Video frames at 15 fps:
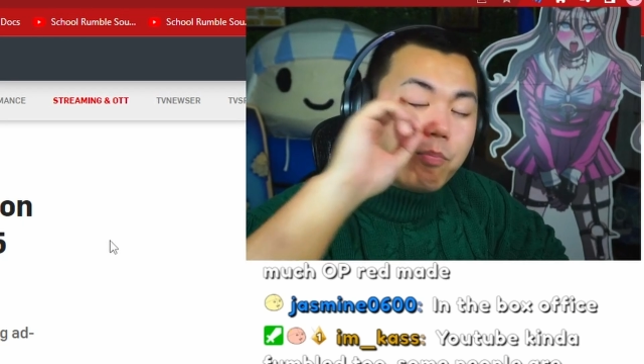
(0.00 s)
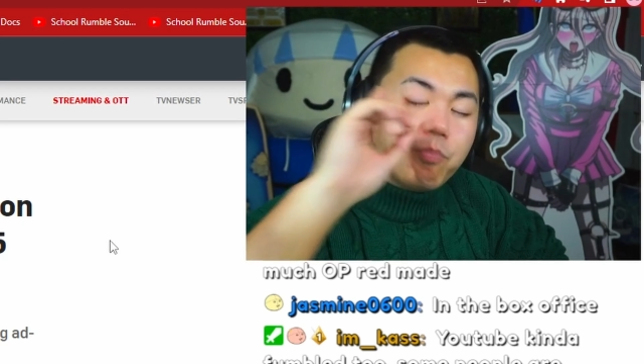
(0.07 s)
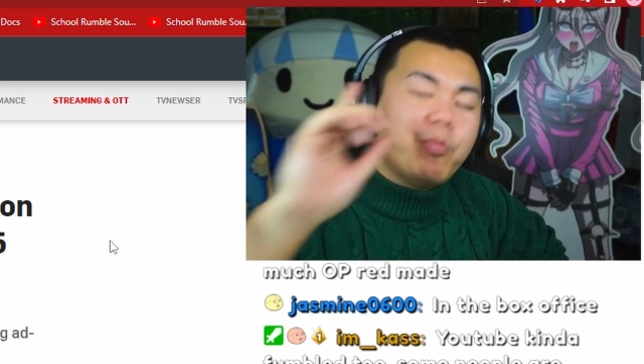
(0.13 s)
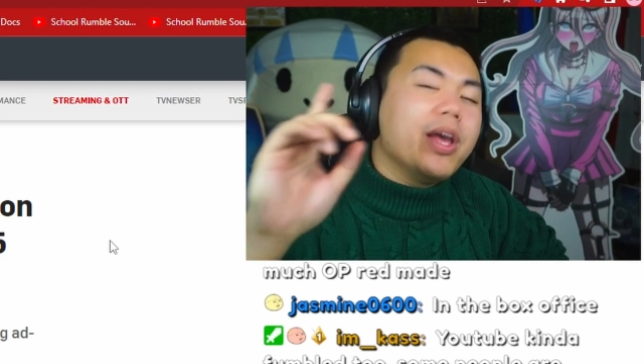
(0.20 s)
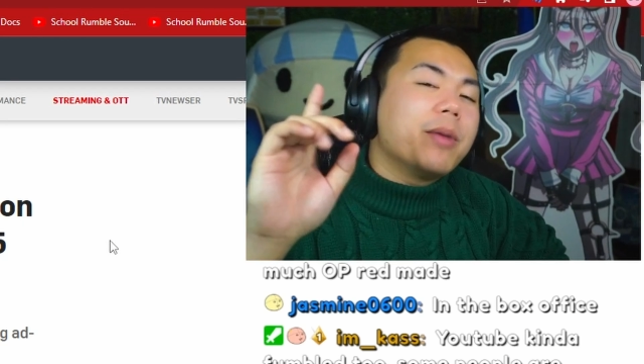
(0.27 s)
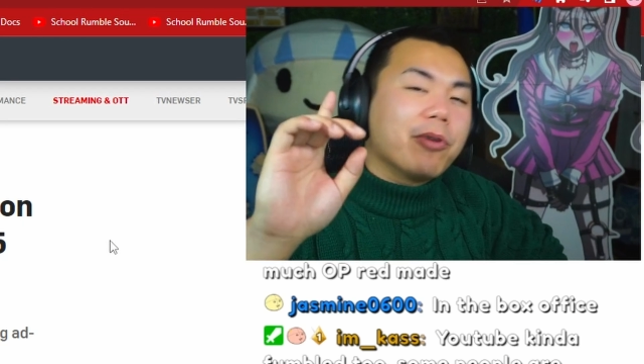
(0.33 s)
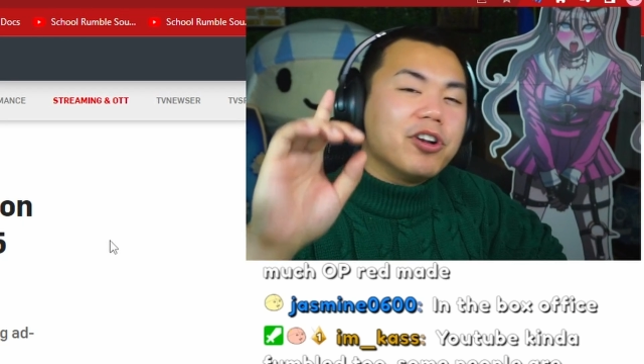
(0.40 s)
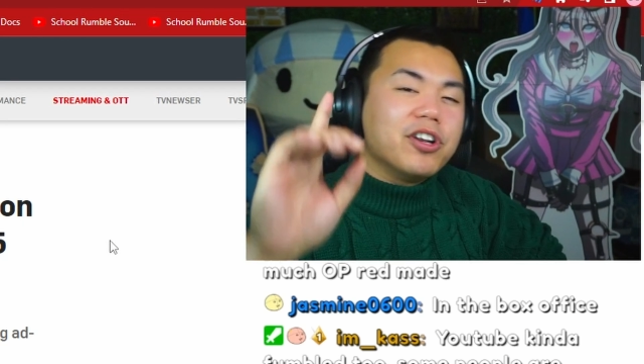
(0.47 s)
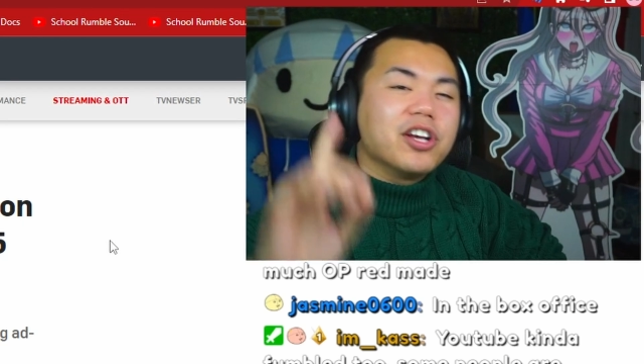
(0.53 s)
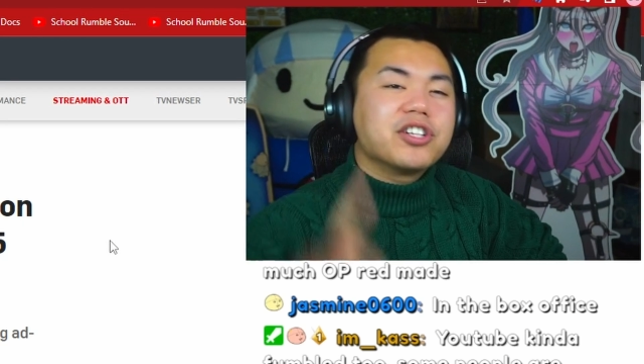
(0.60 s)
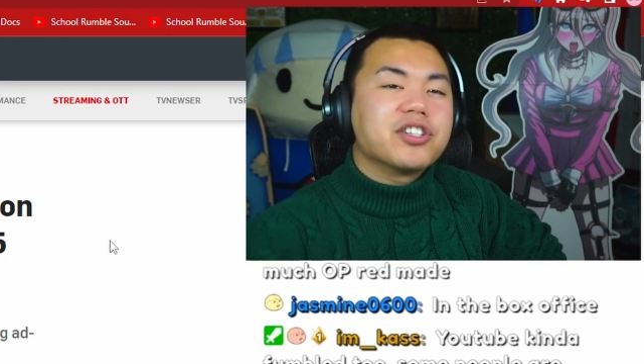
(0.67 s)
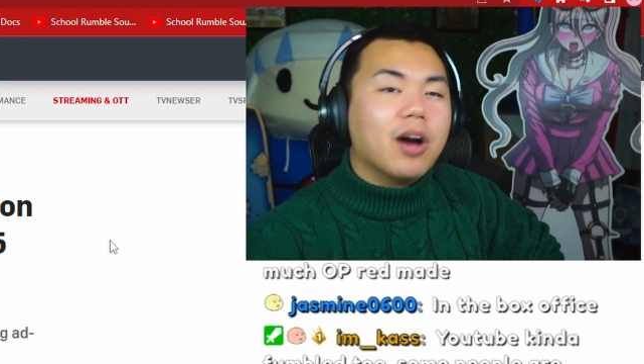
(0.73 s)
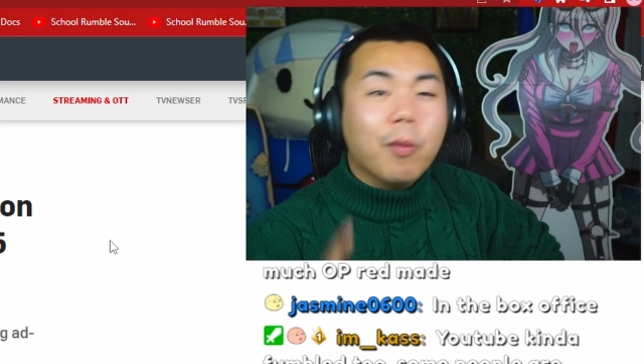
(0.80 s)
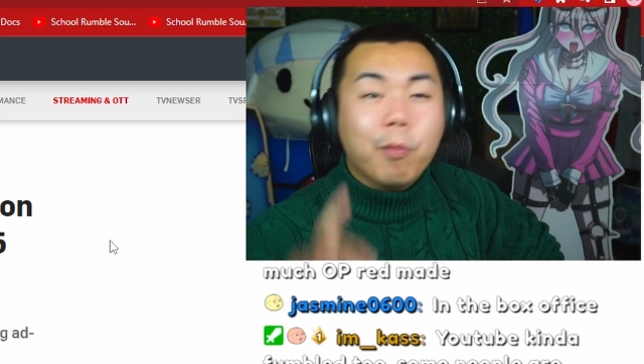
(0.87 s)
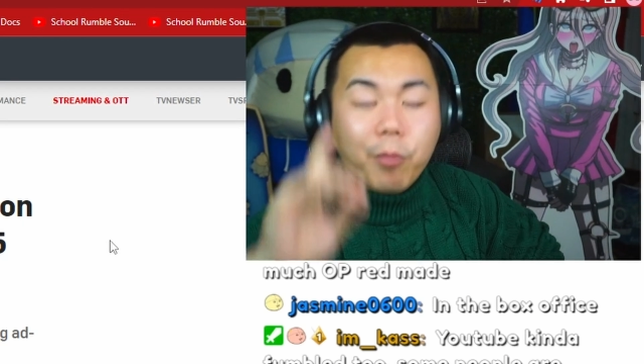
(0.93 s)
big prediction,
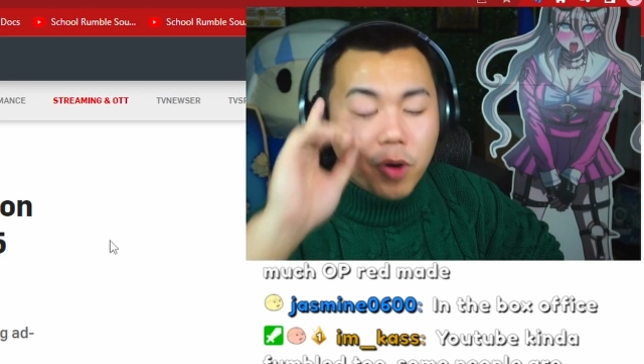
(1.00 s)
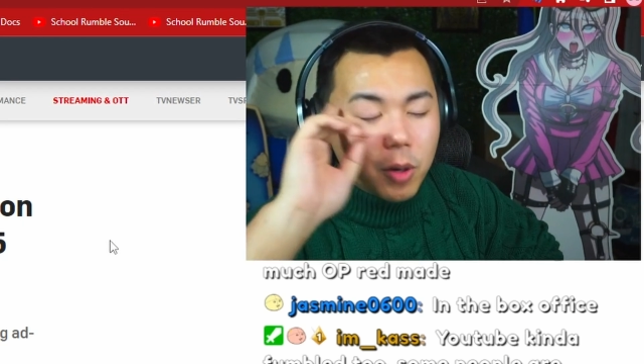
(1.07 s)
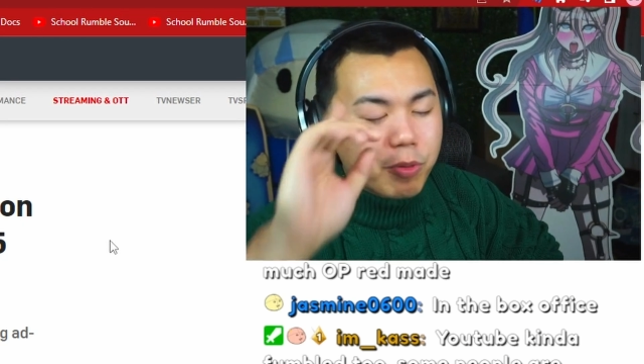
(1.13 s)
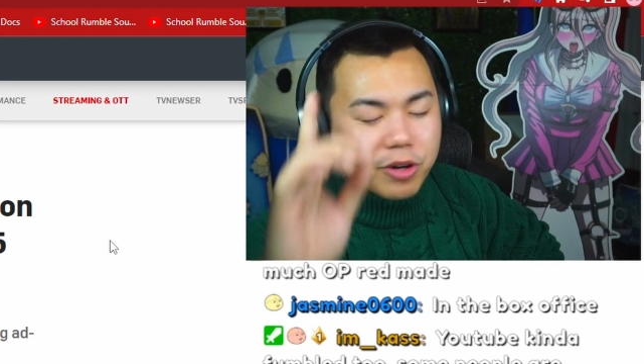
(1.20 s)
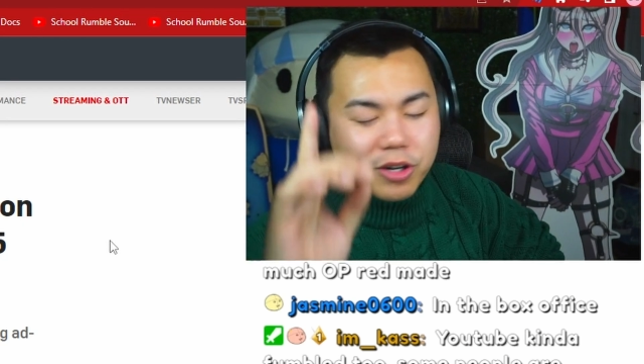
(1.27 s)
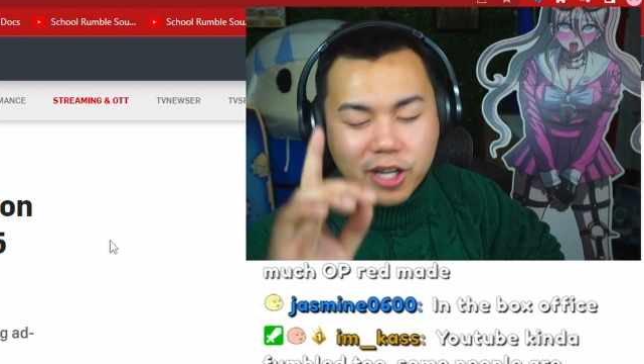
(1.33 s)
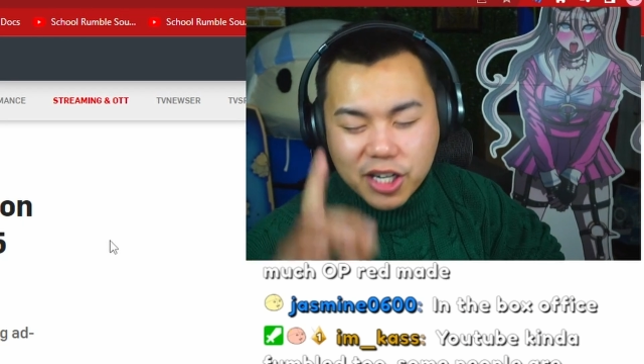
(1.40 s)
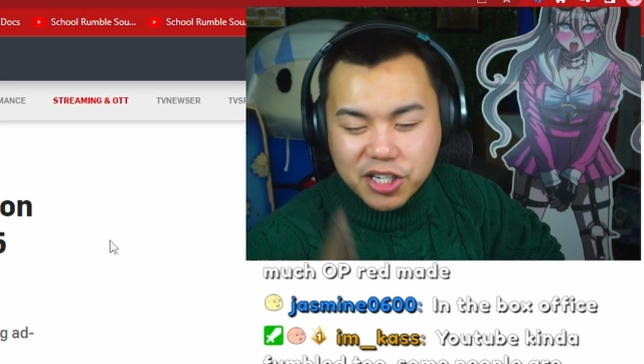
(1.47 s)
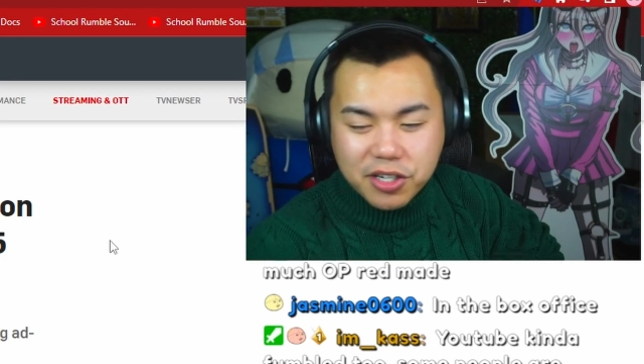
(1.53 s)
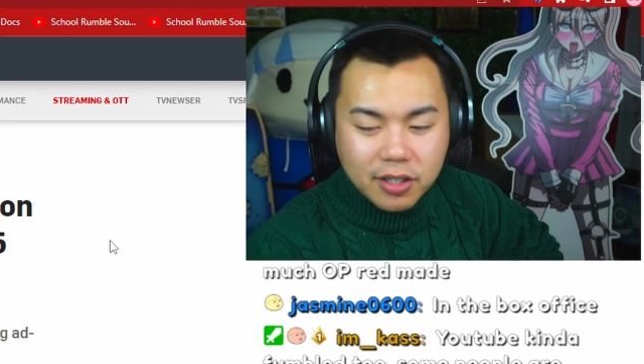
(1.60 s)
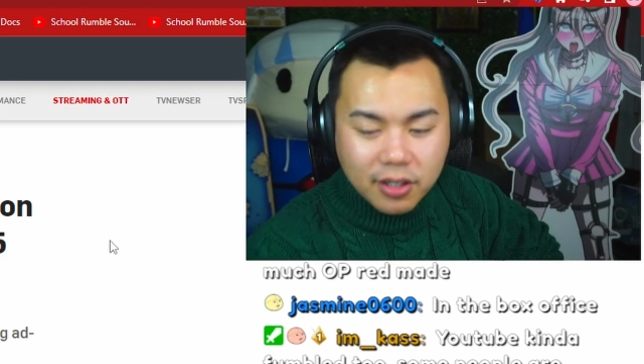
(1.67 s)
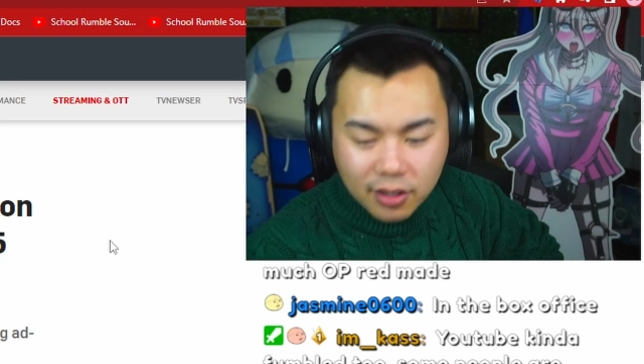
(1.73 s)
a bold prediction.